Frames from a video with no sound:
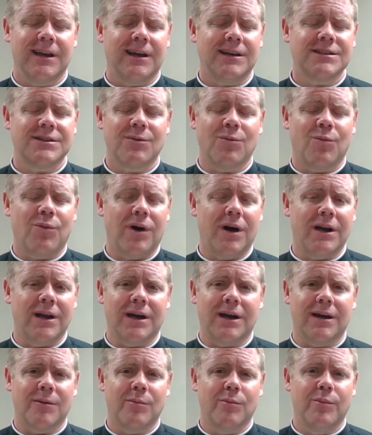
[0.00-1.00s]
doesn't want
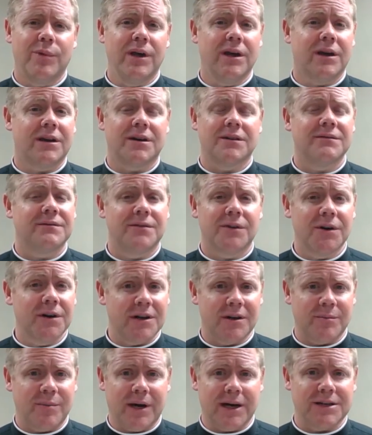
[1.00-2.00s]
to be
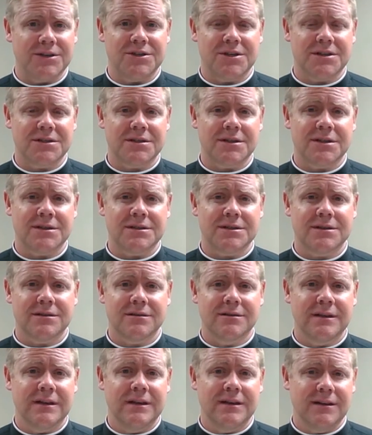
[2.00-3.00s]
converted by Jesus.
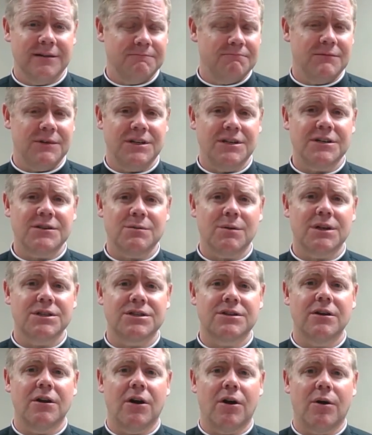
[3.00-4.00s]
He just wants
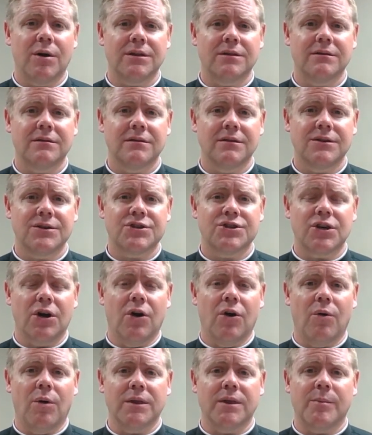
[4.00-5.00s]
to know what the
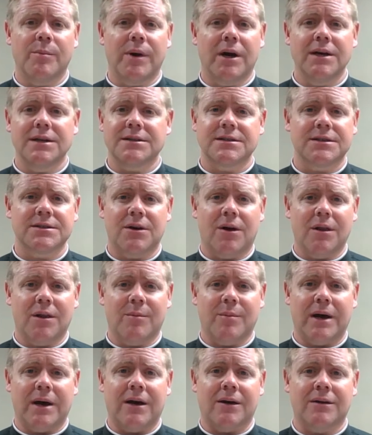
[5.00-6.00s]
show, what the buzz is all
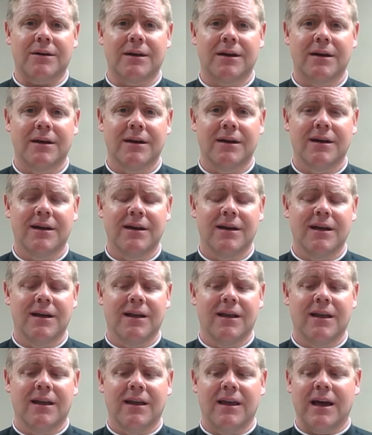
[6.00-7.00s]
about.
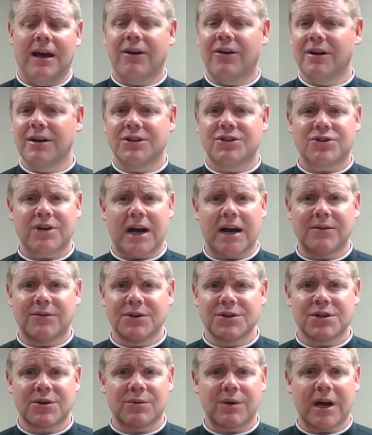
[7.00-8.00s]
Herod
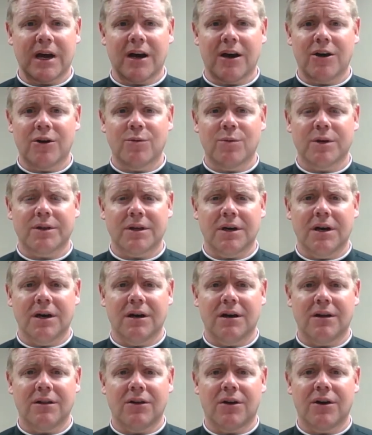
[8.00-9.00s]
travels around with
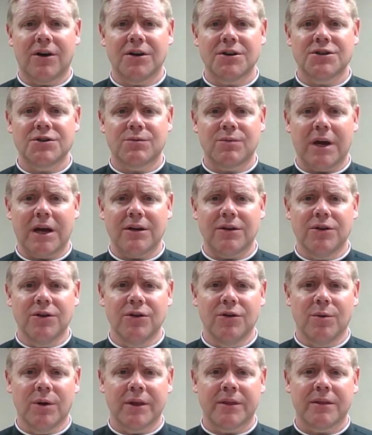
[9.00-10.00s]
a large
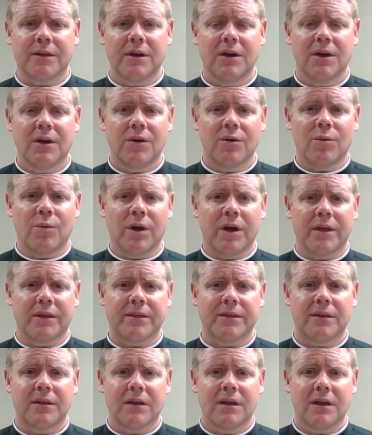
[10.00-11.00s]
retinue with